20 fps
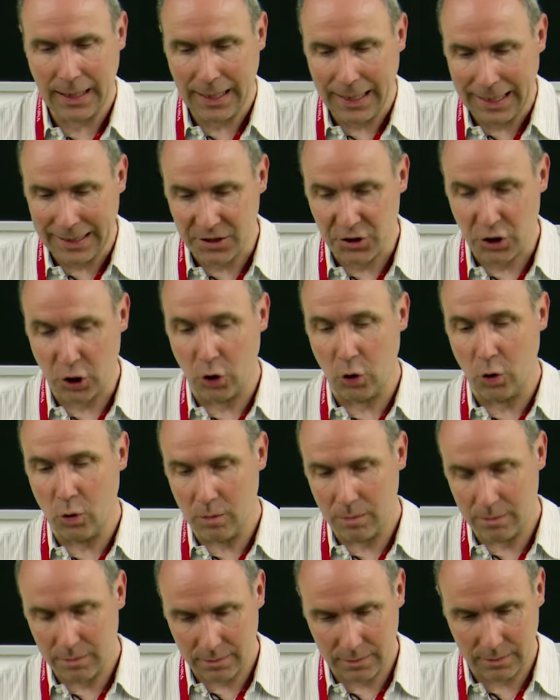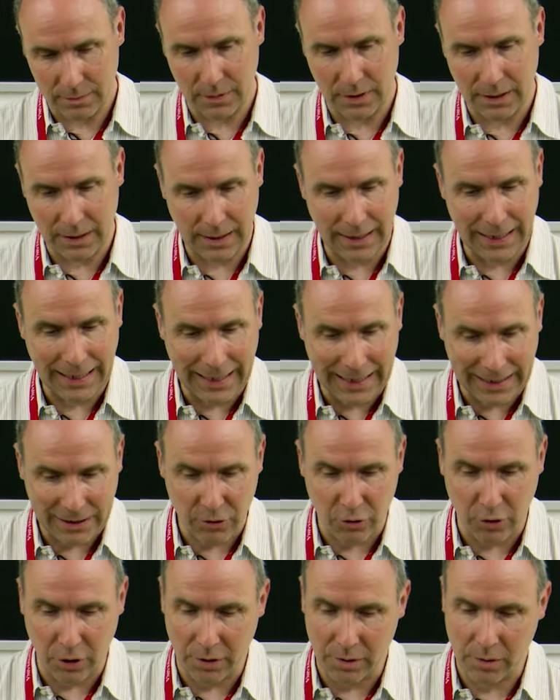And so
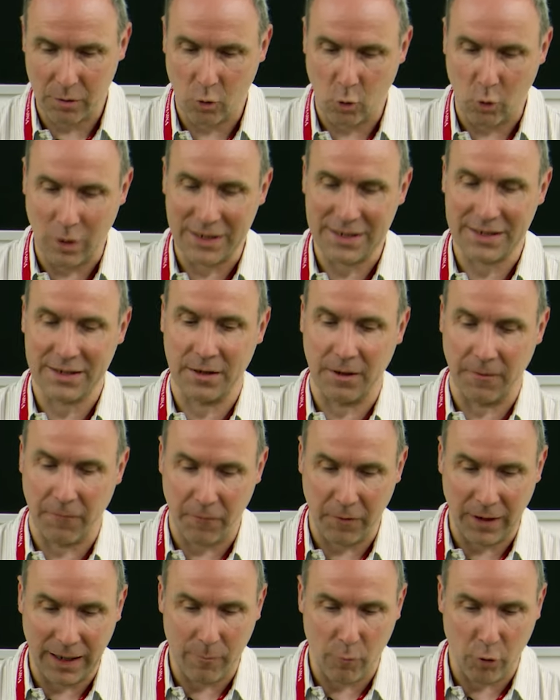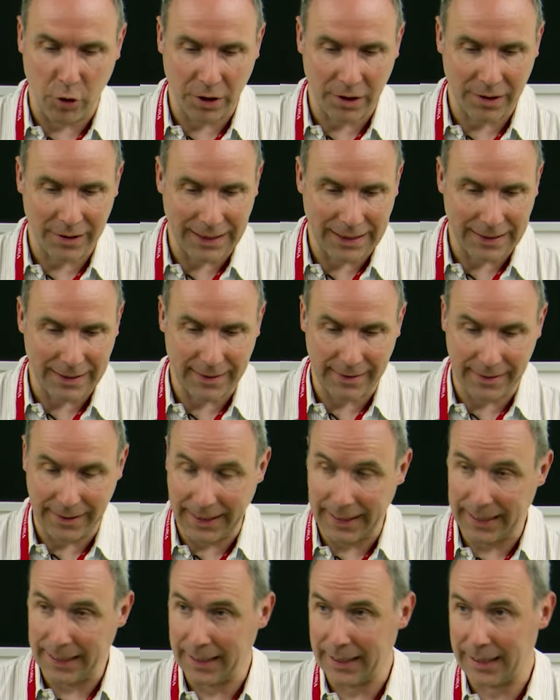Electron was the framework that
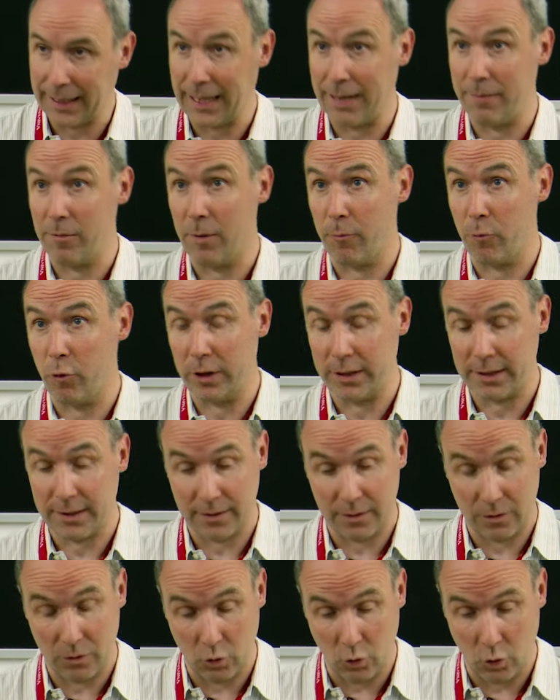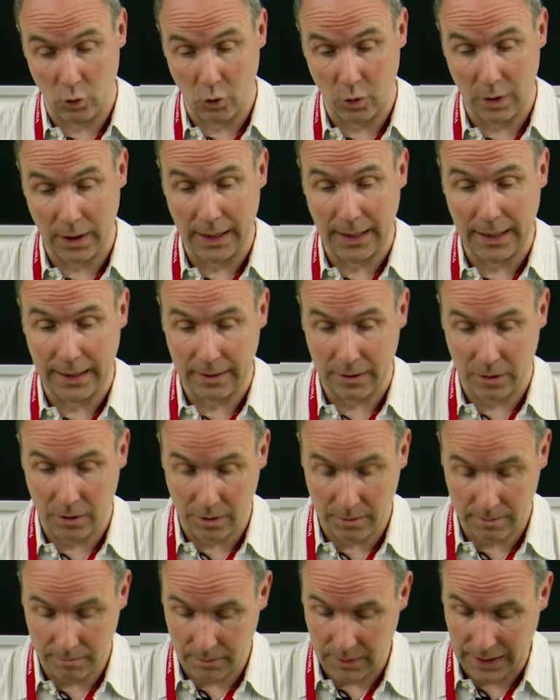they came up with to
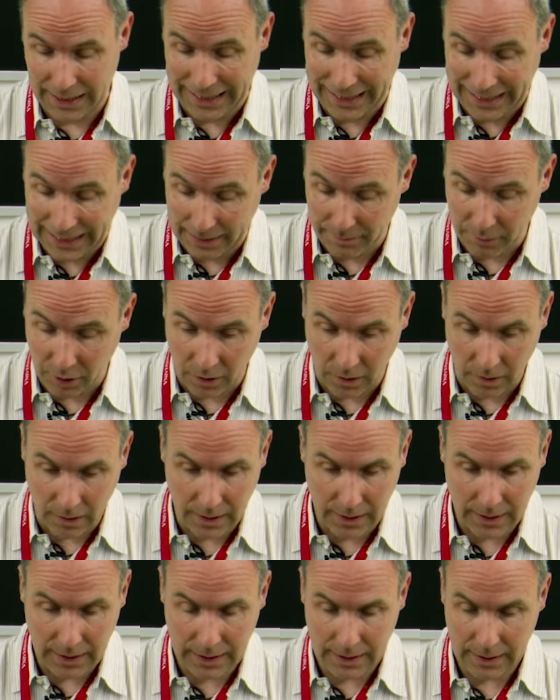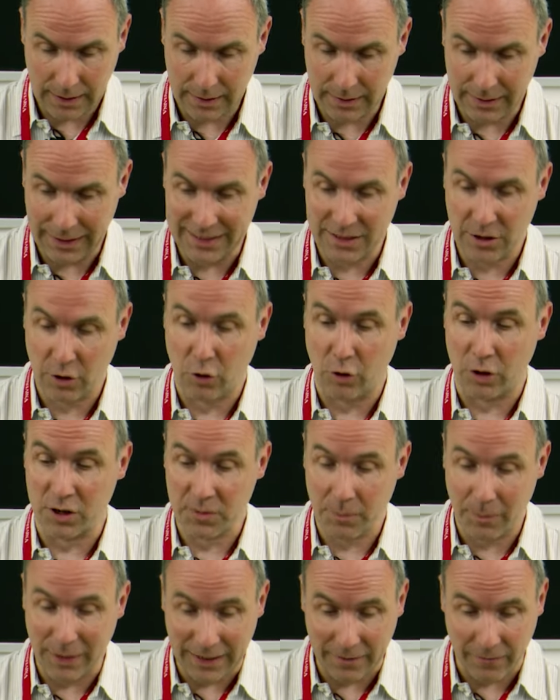enable this
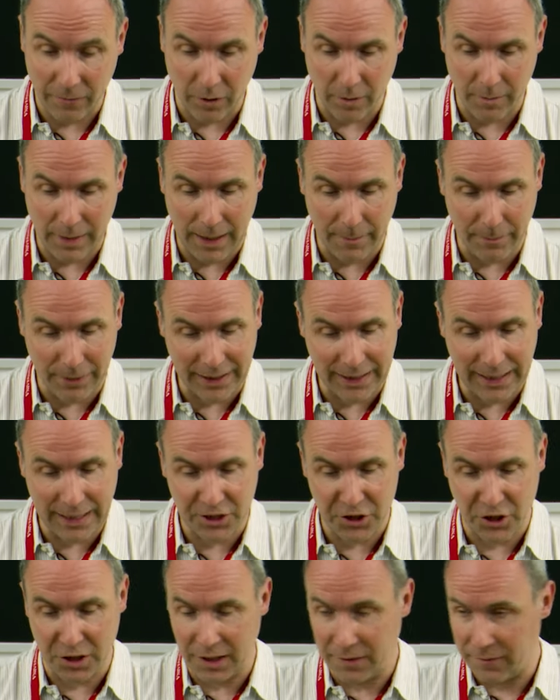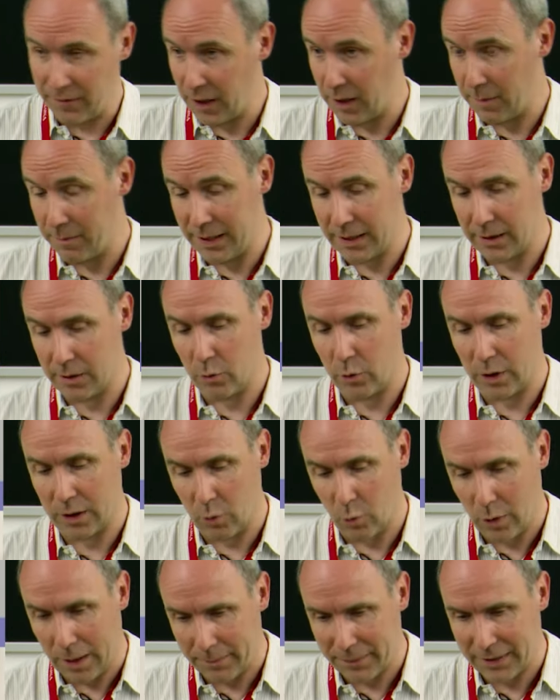cross-platform application development with
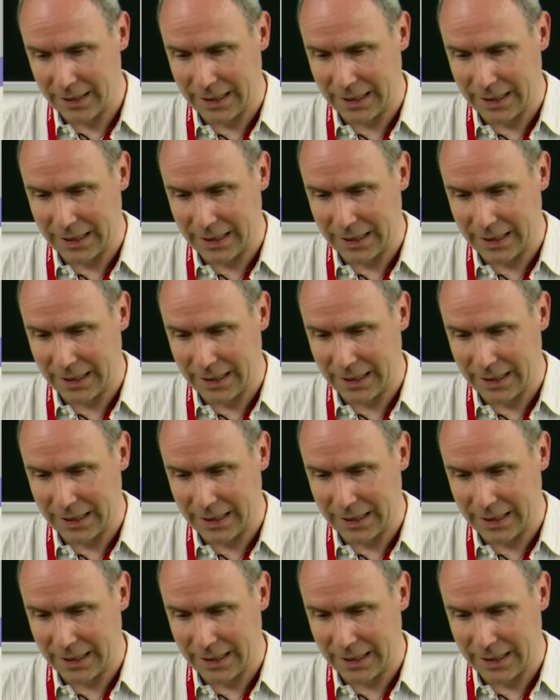web